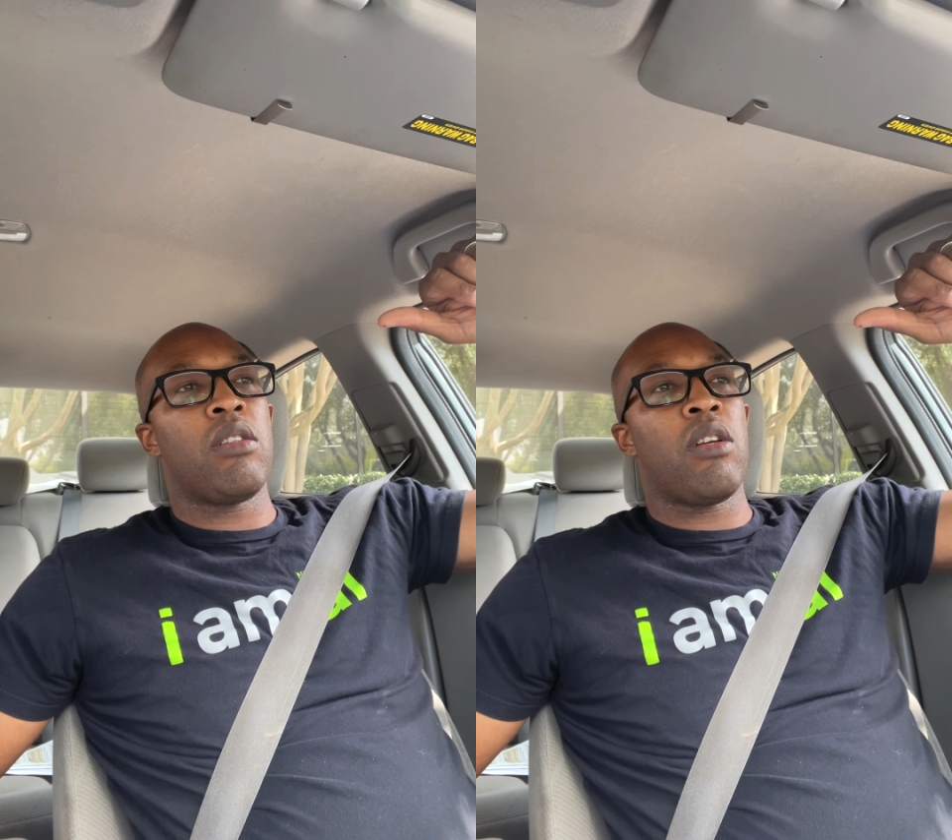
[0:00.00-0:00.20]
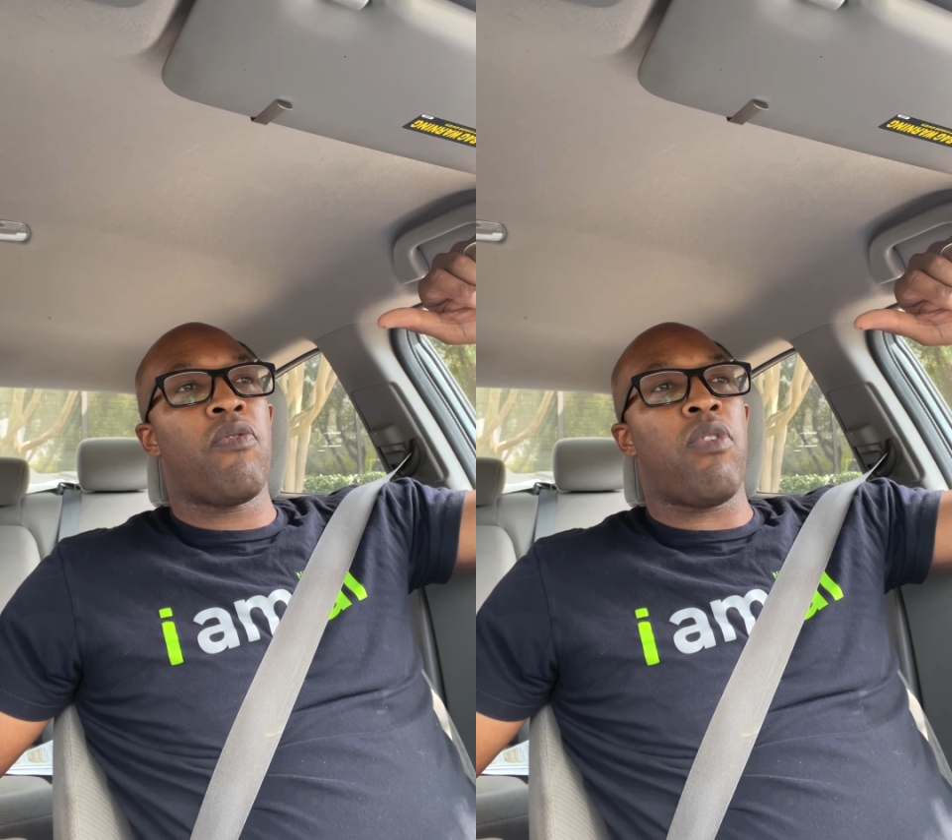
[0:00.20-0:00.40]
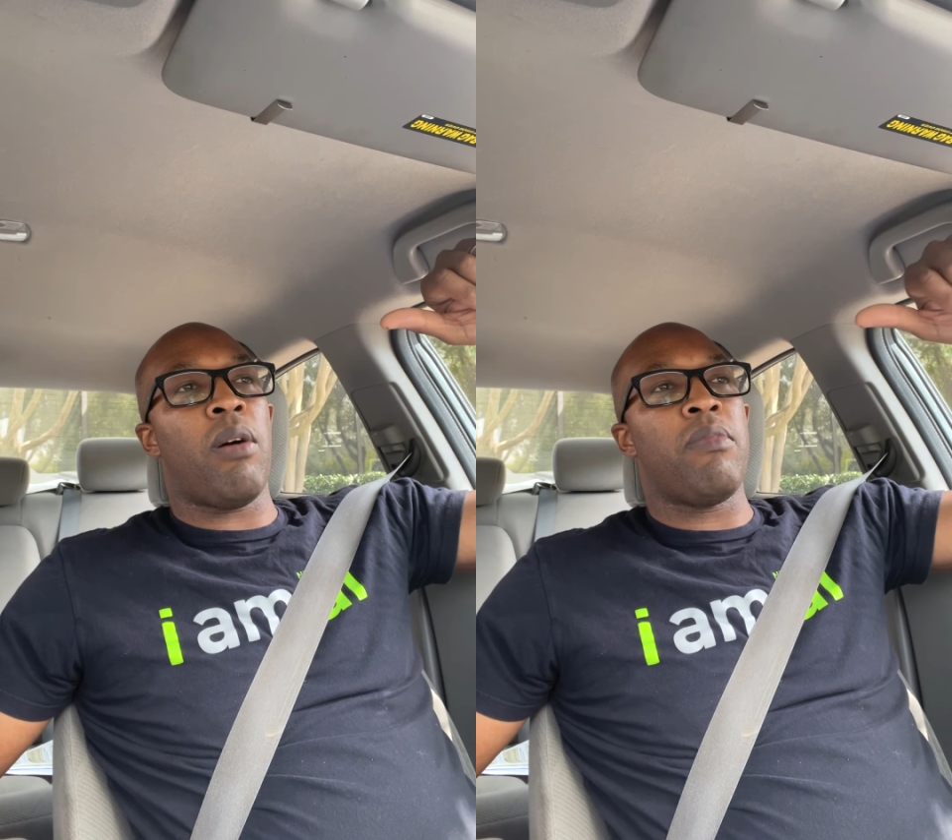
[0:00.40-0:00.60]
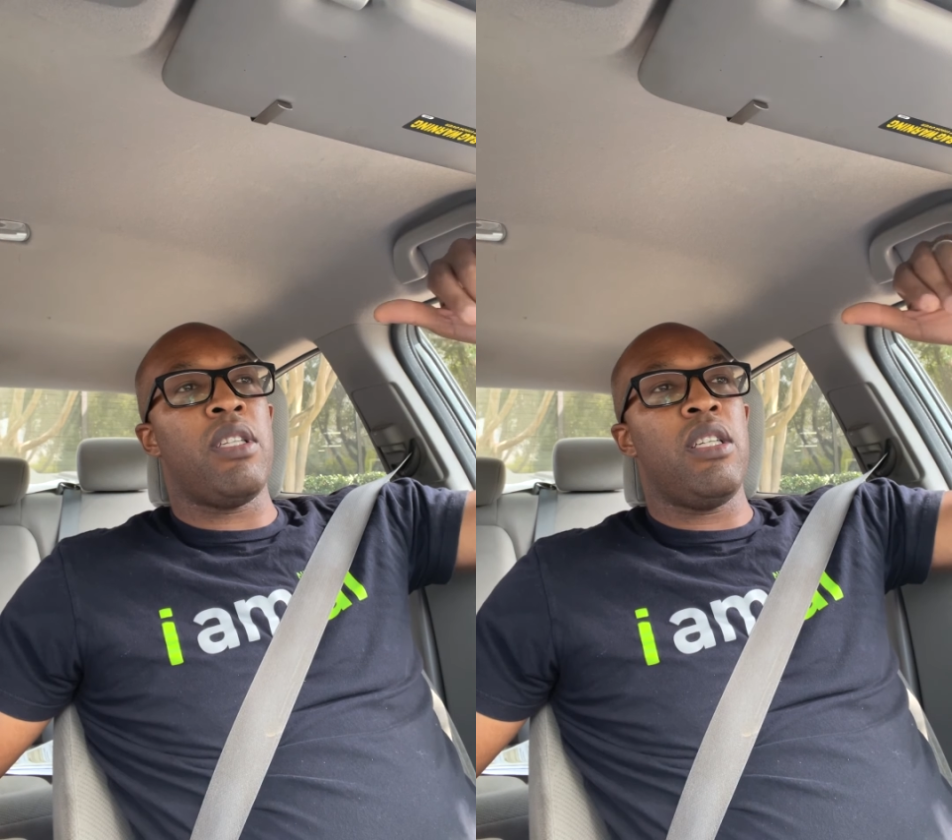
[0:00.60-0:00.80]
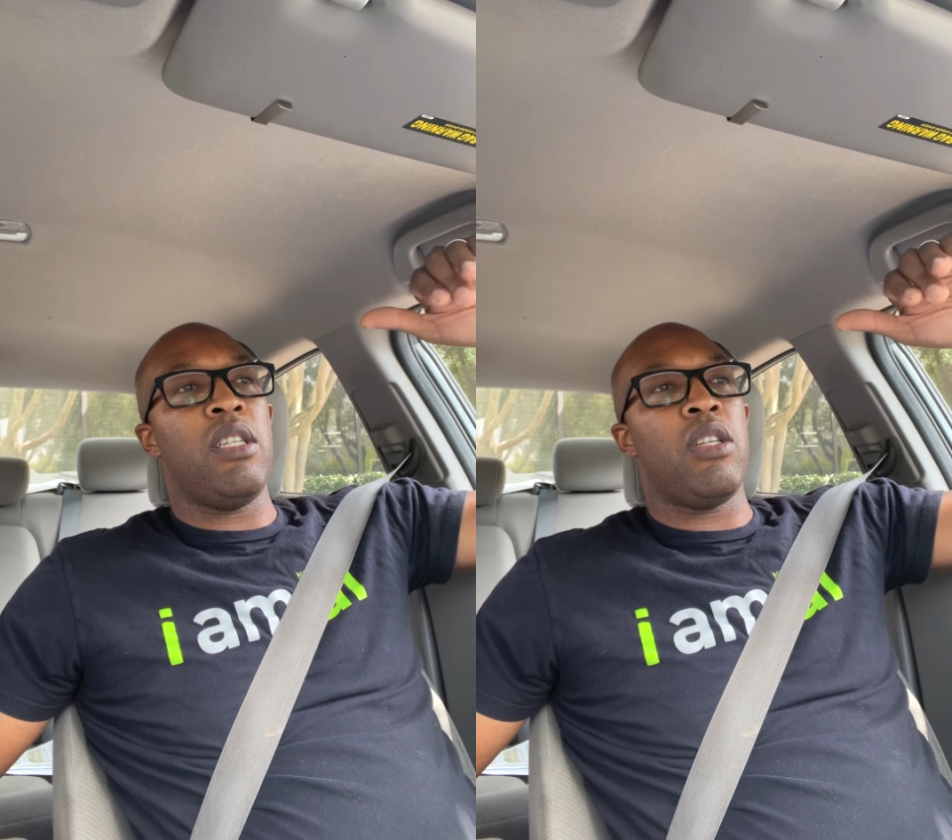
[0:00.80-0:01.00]
from
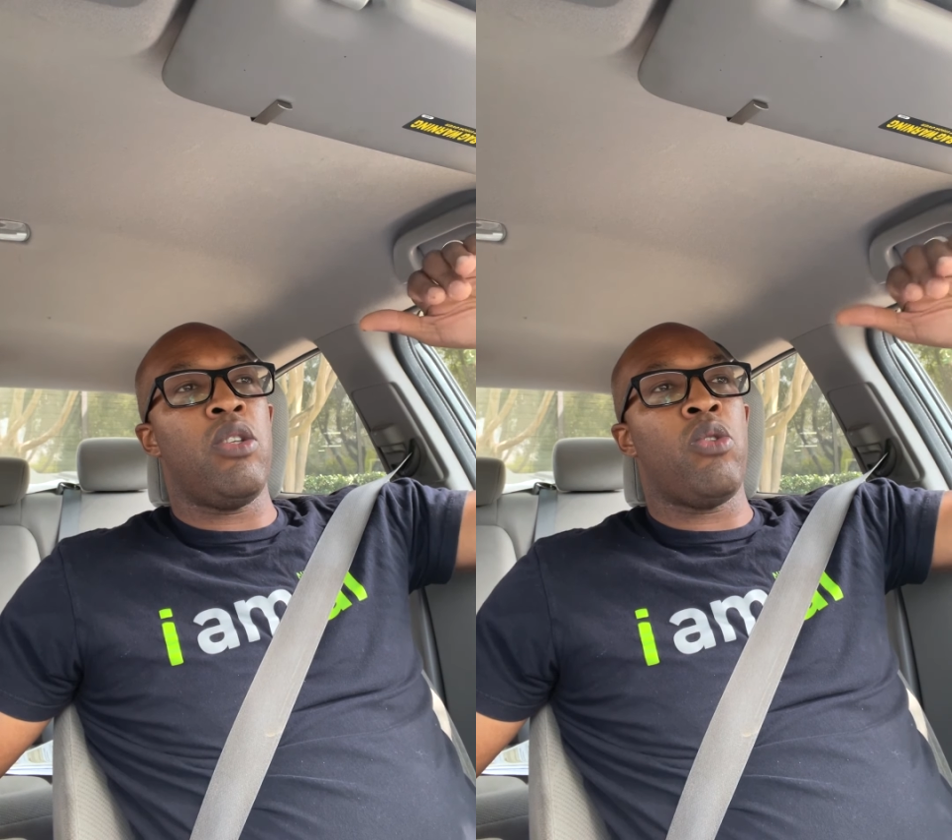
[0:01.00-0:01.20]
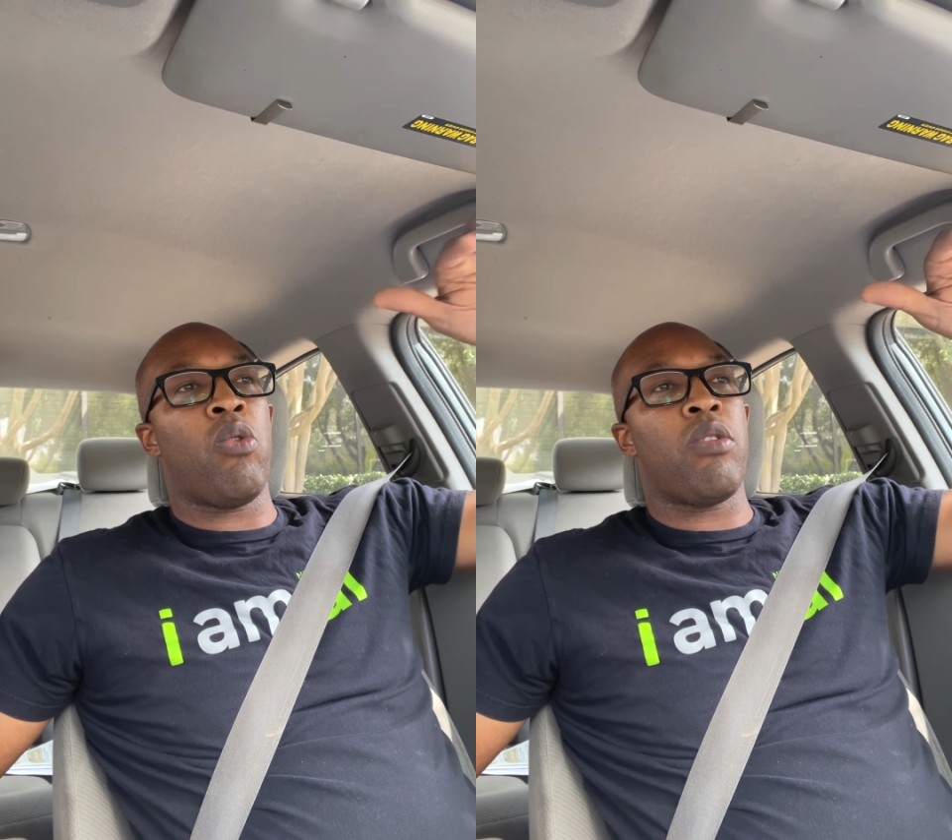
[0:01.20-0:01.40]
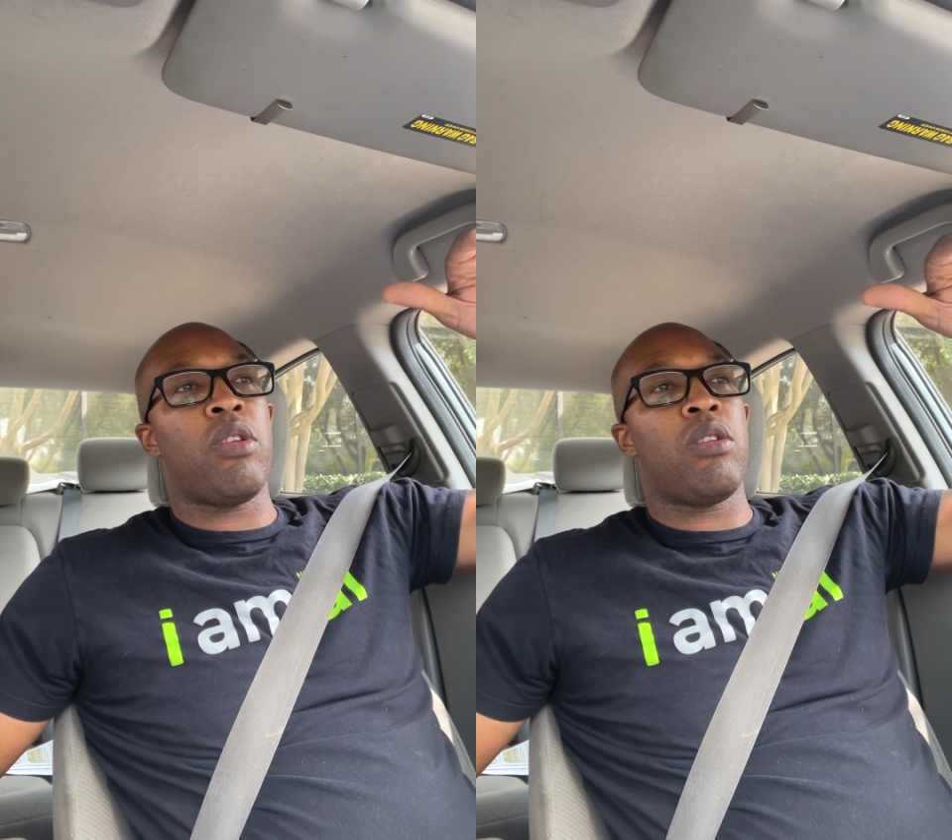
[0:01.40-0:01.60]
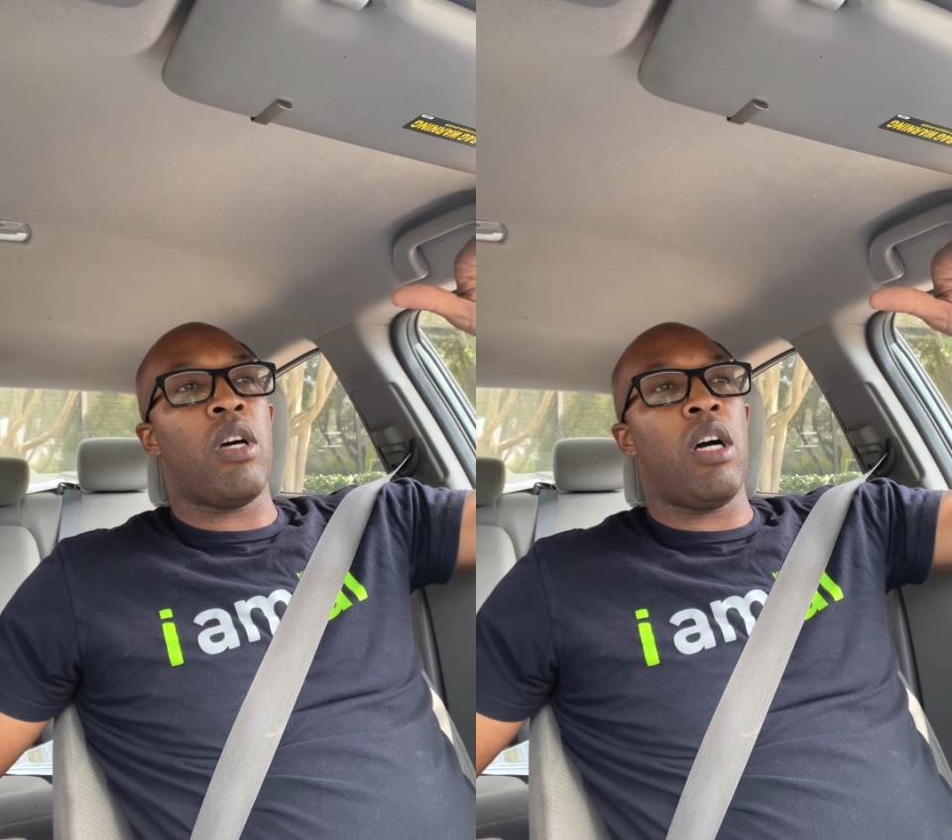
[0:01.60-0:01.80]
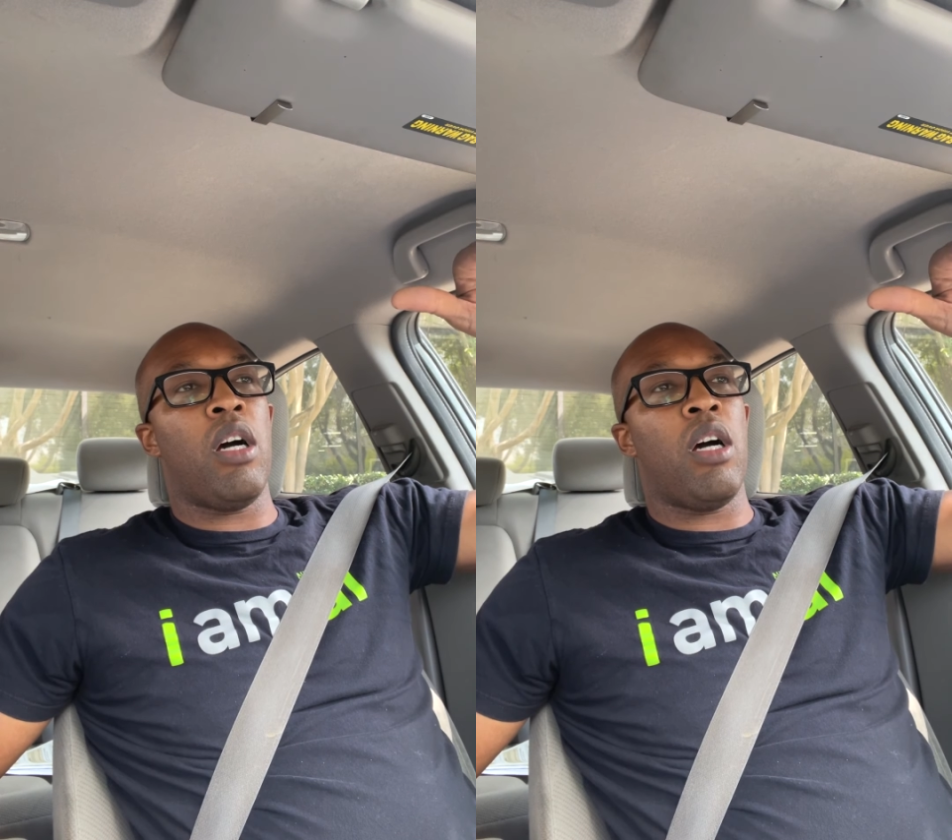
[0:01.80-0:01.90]
the north